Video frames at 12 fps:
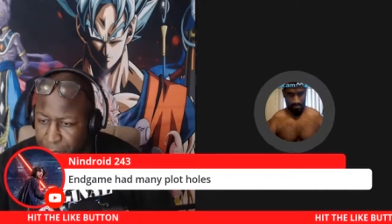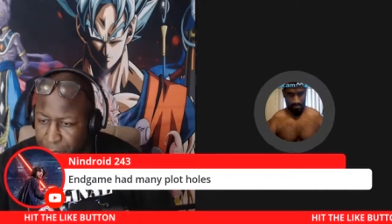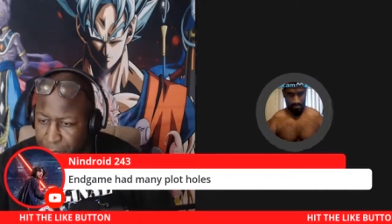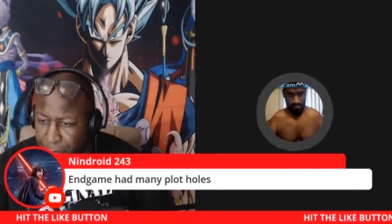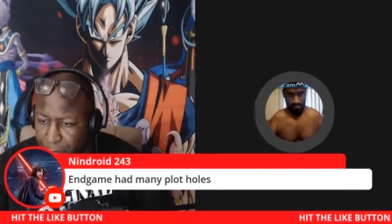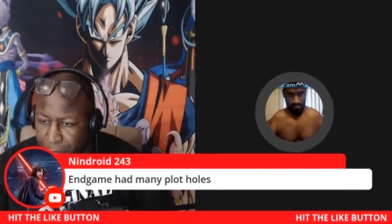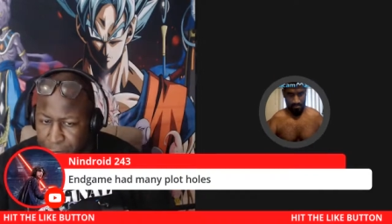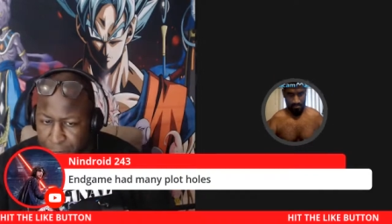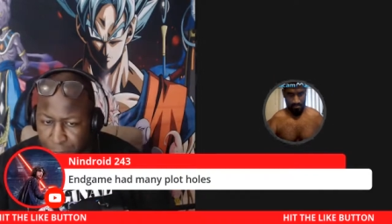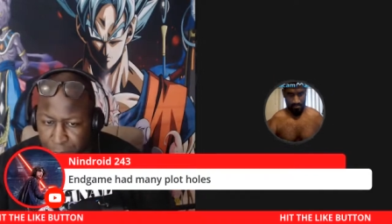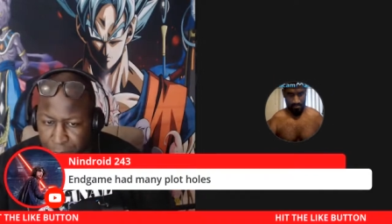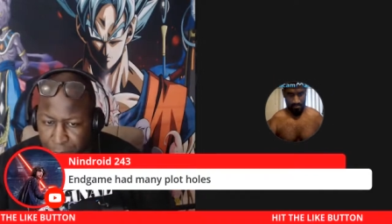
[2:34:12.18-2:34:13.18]
like
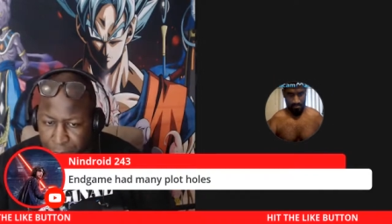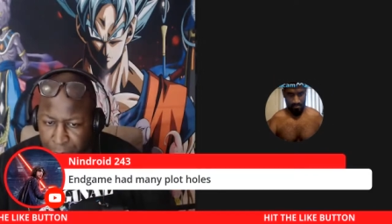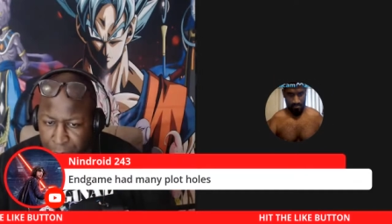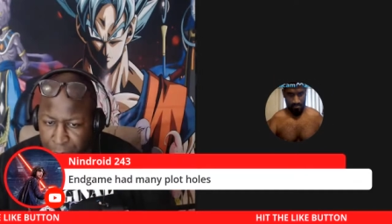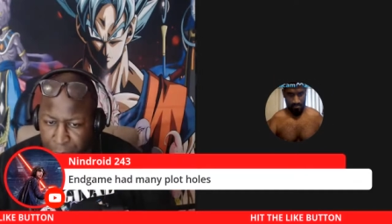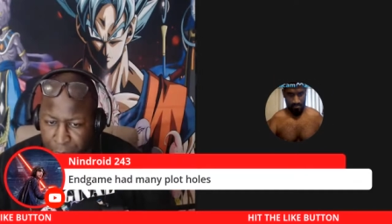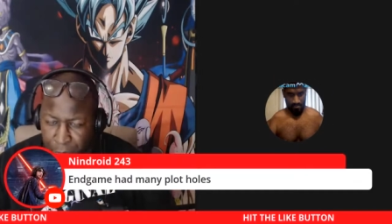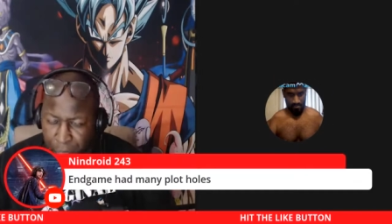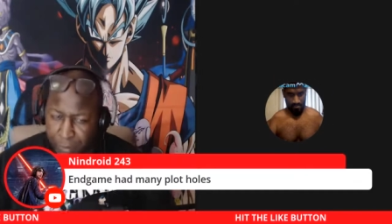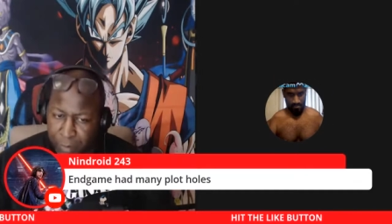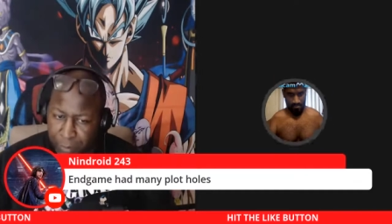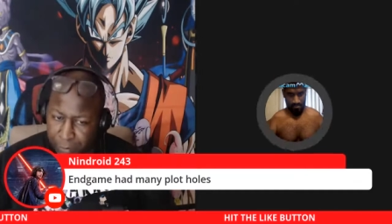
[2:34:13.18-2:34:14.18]

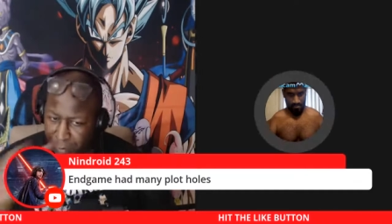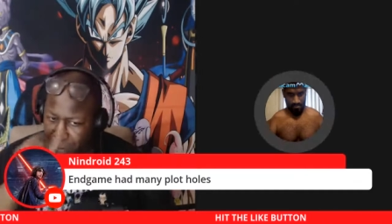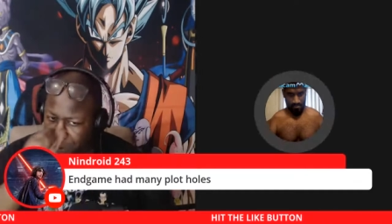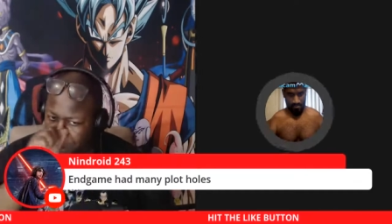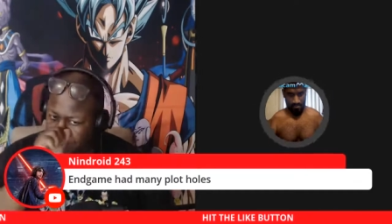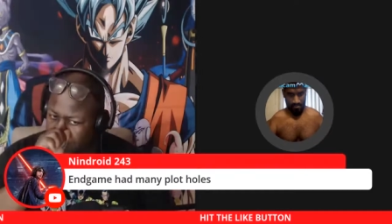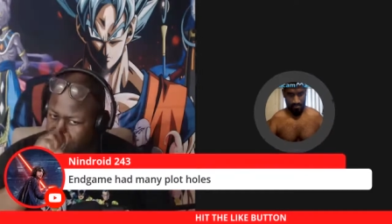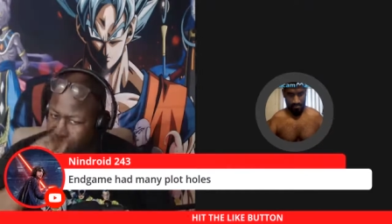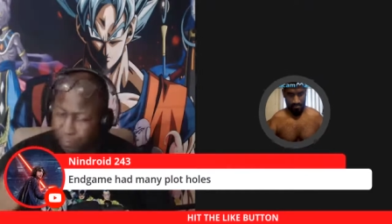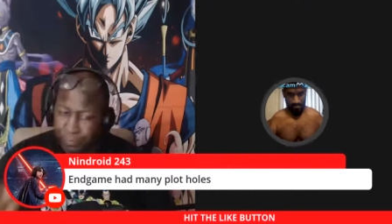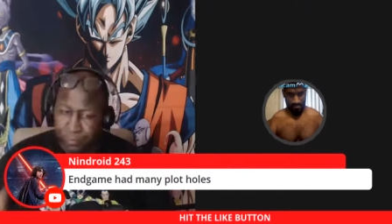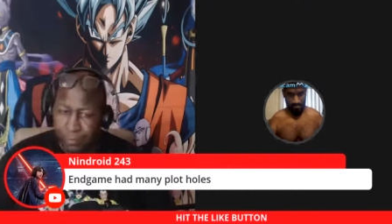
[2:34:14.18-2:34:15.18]
again,
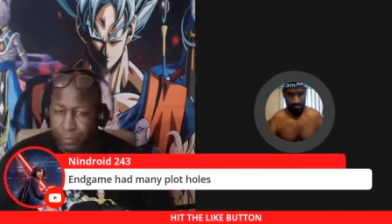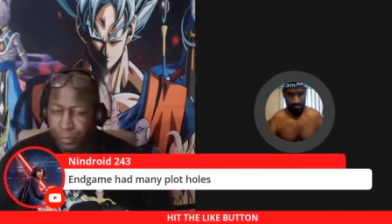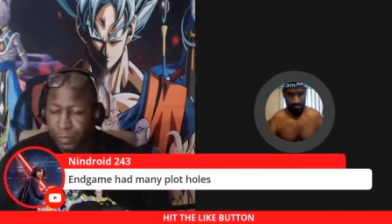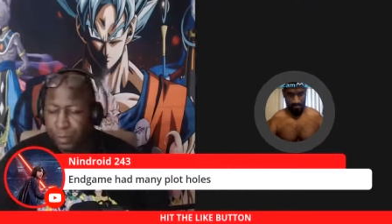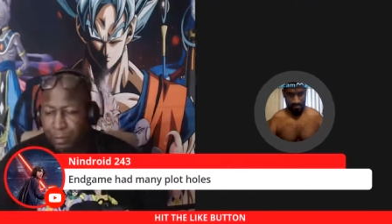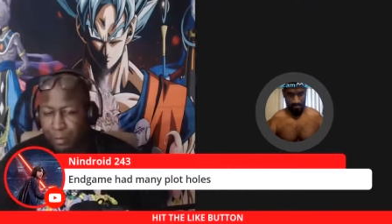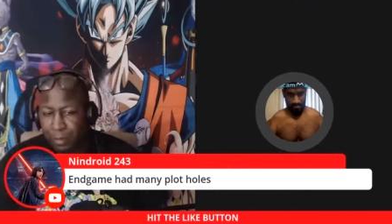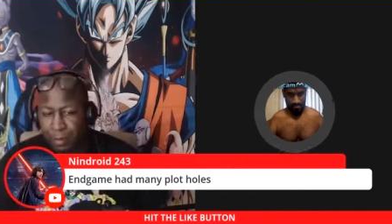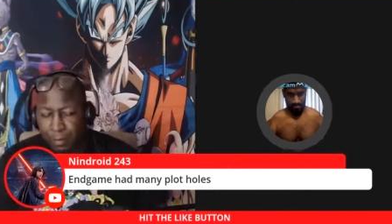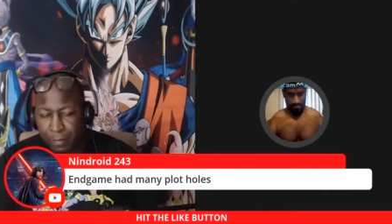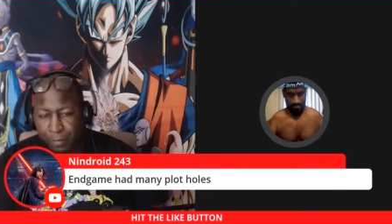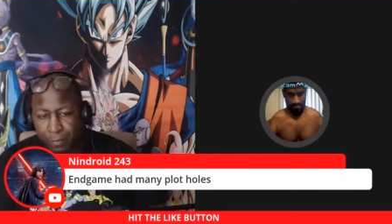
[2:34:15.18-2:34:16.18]
even though I mentioned the
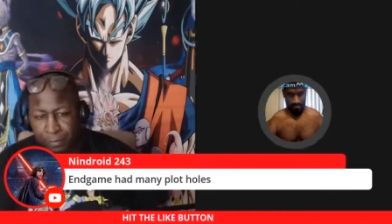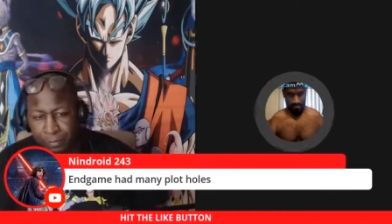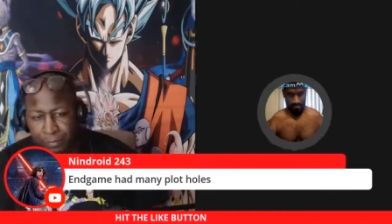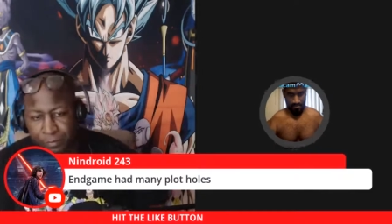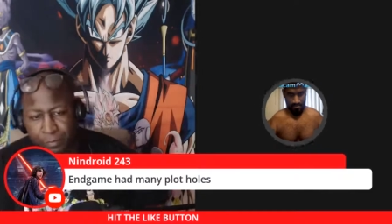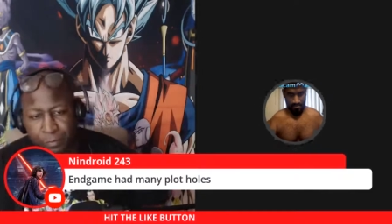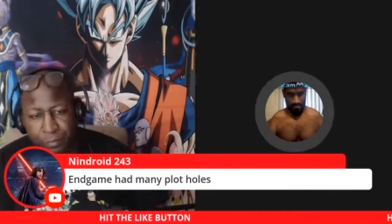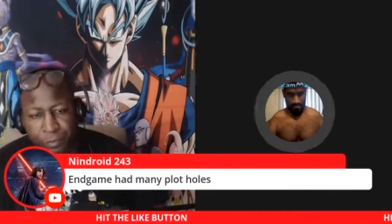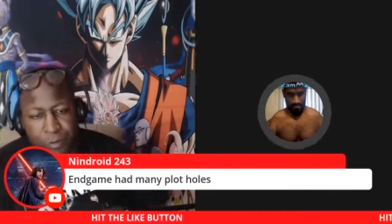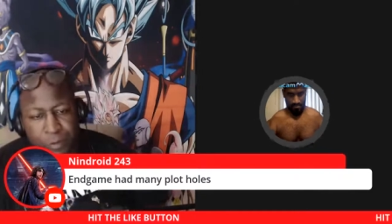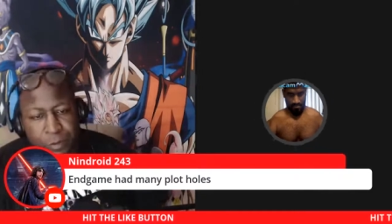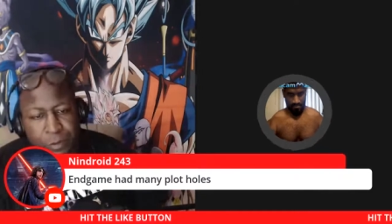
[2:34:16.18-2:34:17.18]
different scenes and
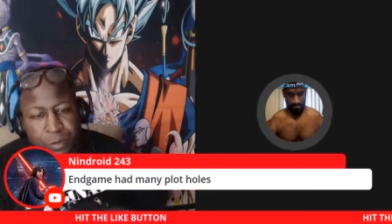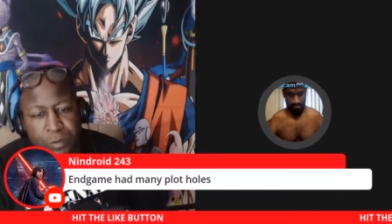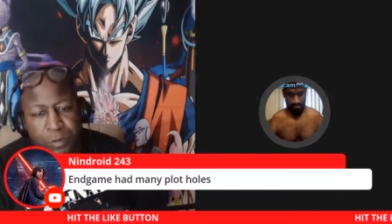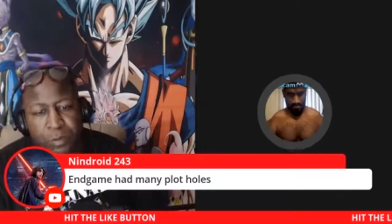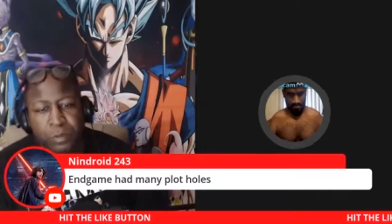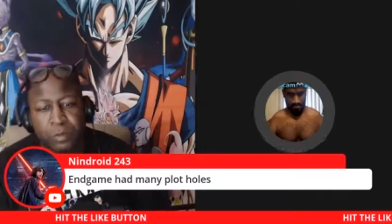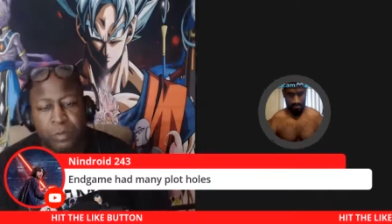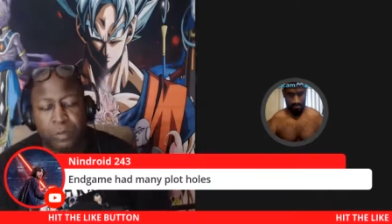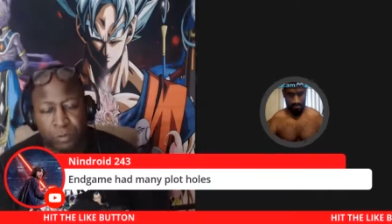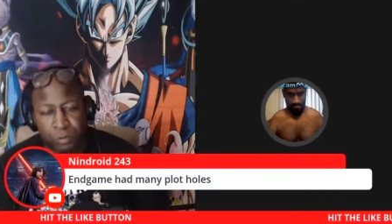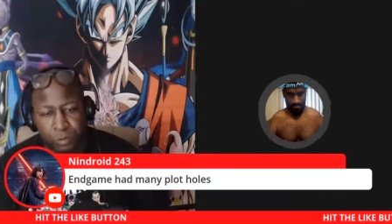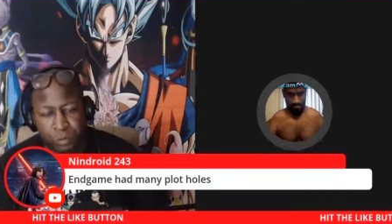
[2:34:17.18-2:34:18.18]
stuff, and I got you to
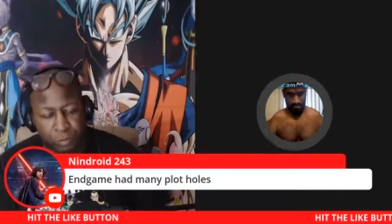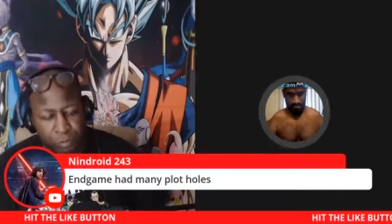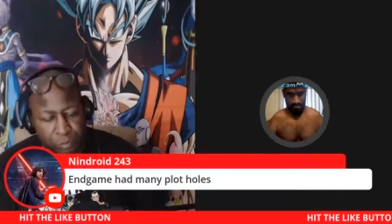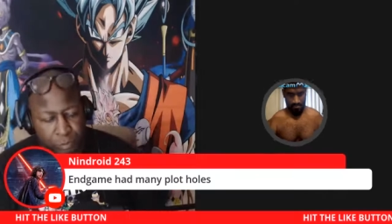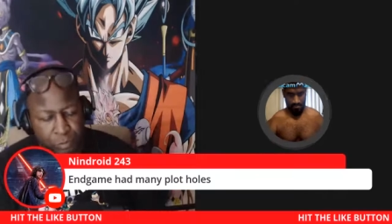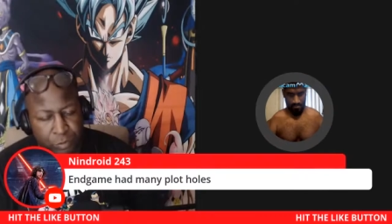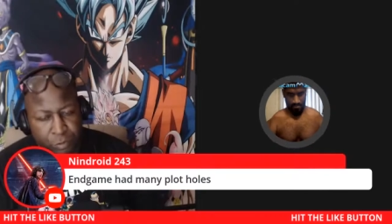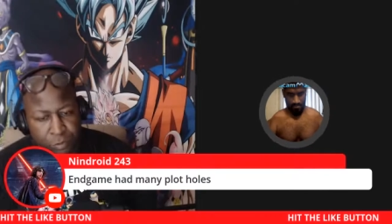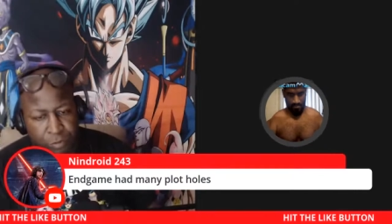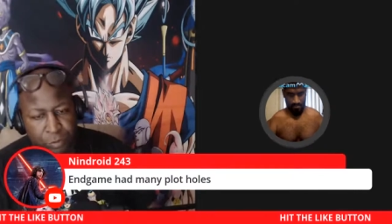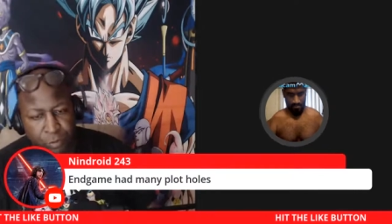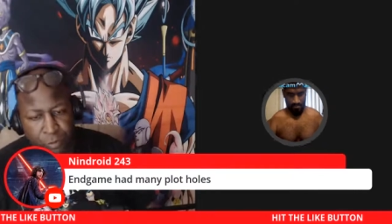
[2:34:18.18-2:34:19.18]
see exactly what
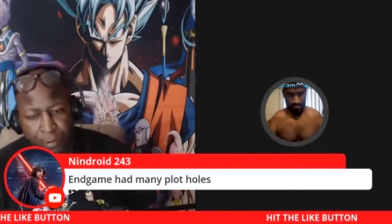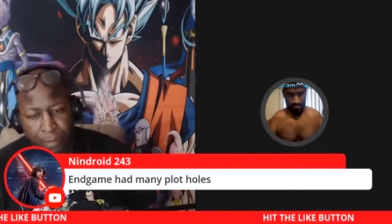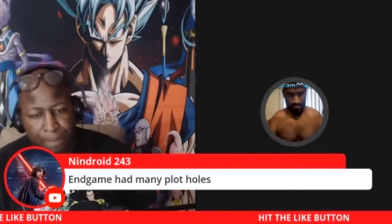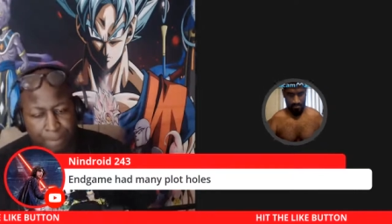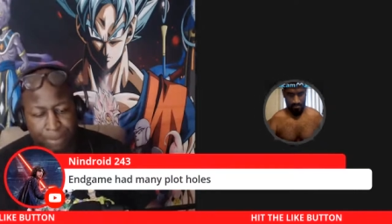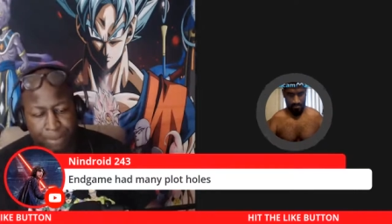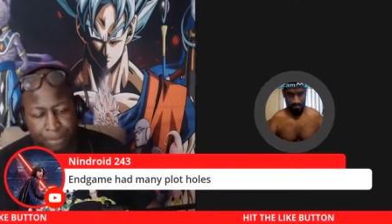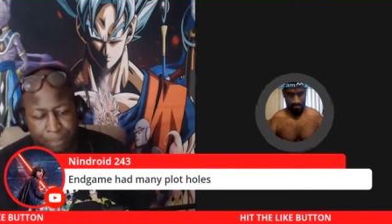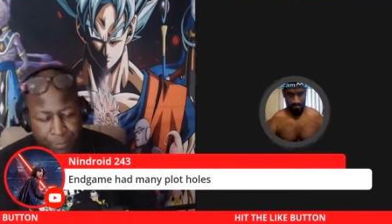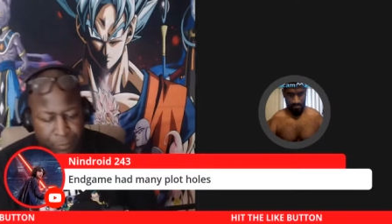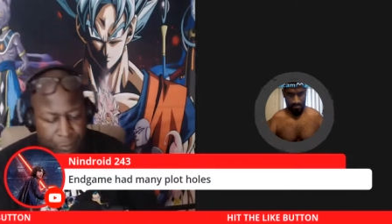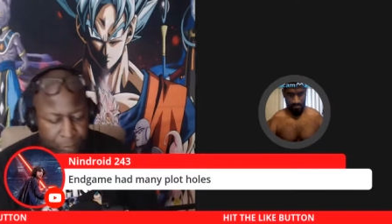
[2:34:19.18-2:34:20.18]
scene I was talking about,
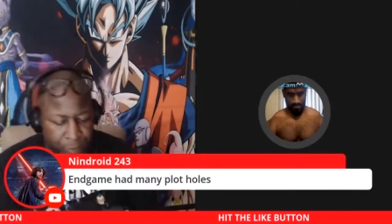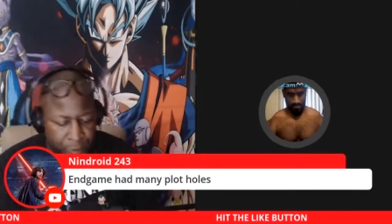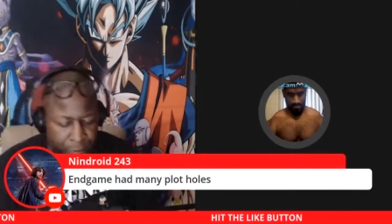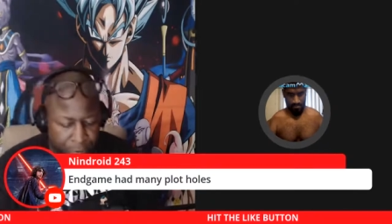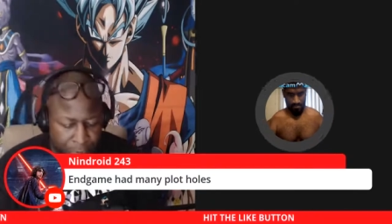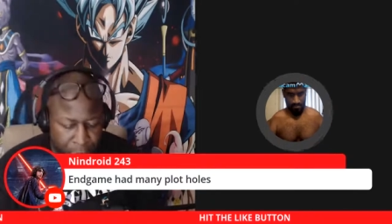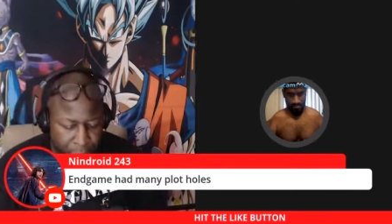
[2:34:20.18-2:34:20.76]
Danny, like